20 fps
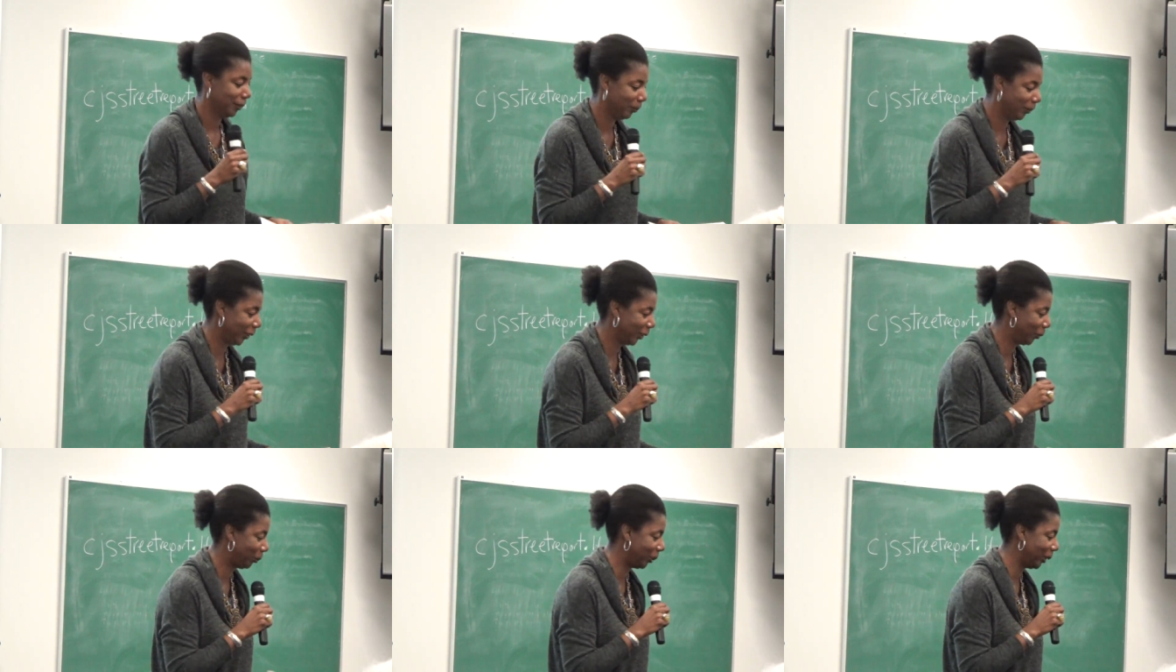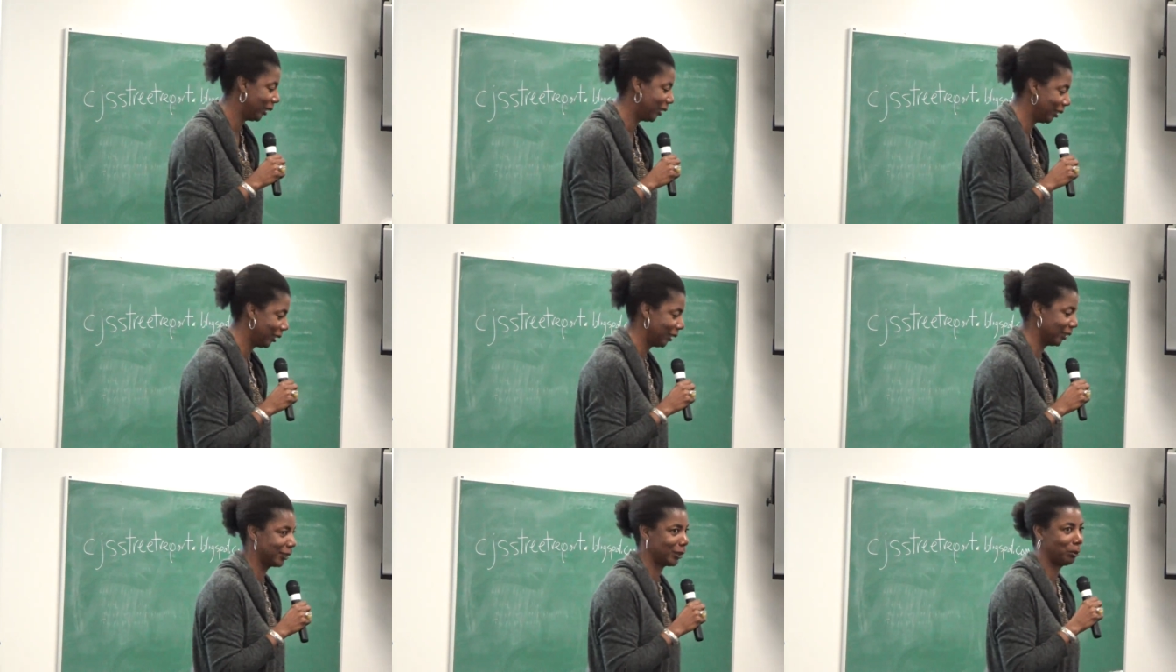Let's be
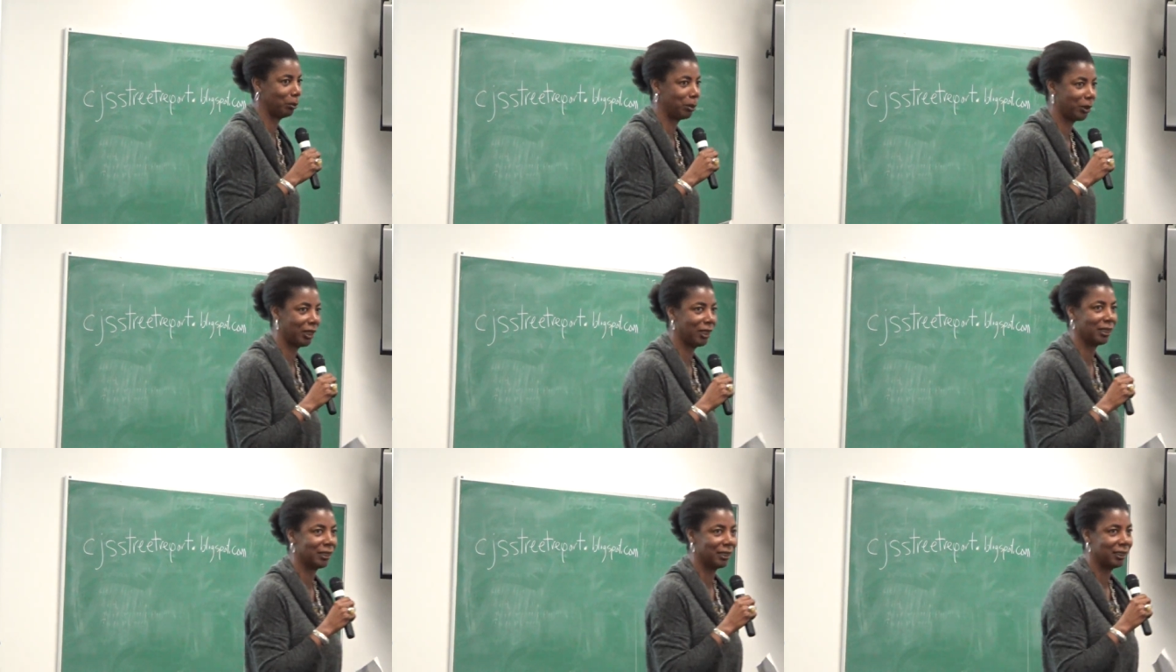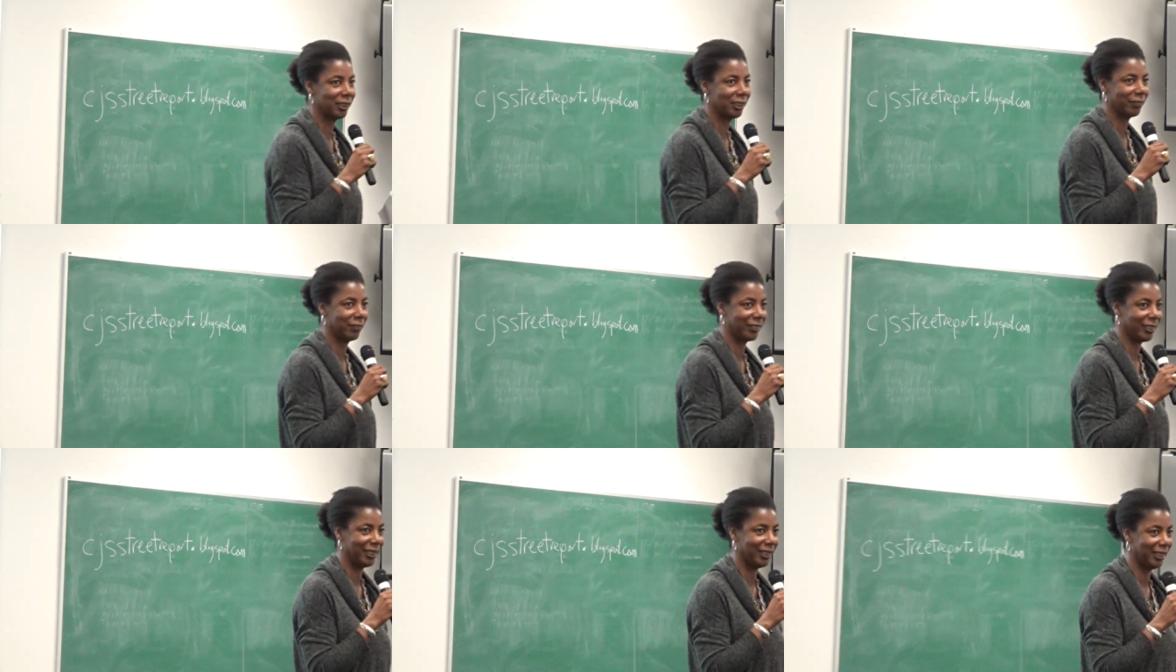good. Some bruh
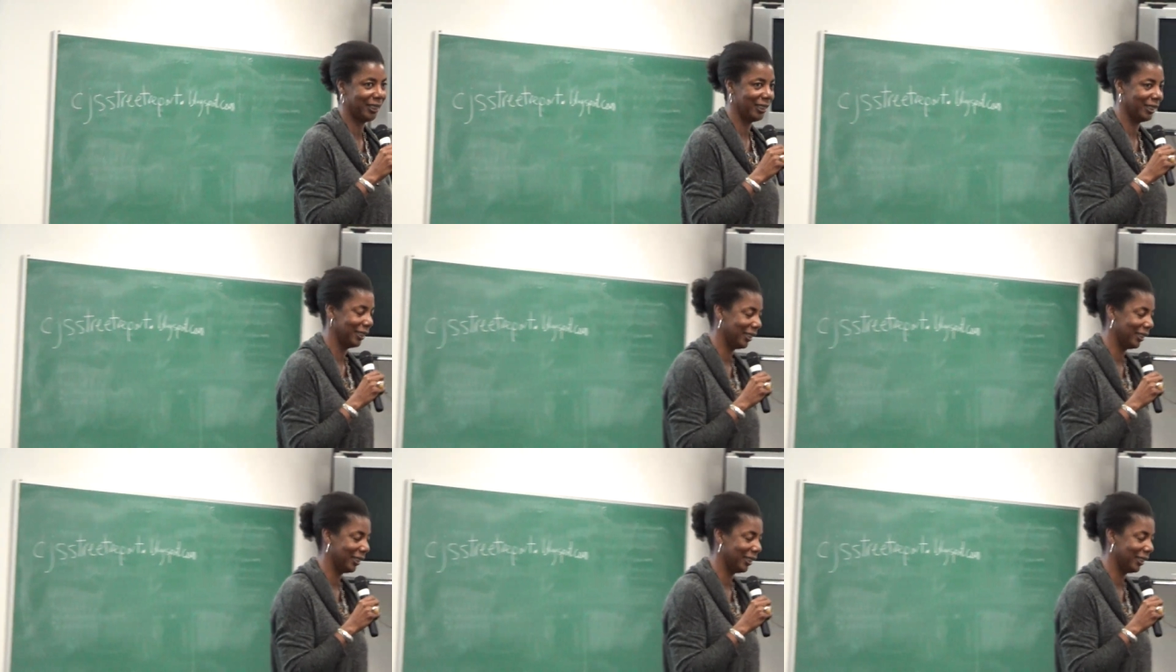love eh? things.